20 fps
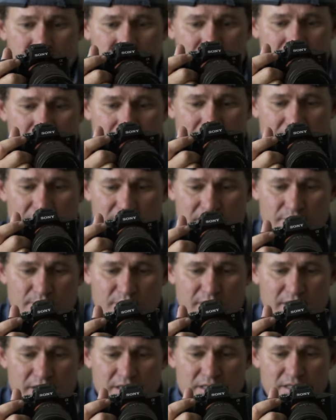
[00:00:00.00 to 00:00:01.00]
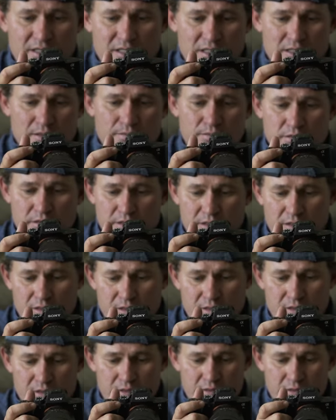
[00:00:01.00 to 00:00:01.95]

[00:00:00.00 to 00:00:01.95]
to try to get this back up. Okay.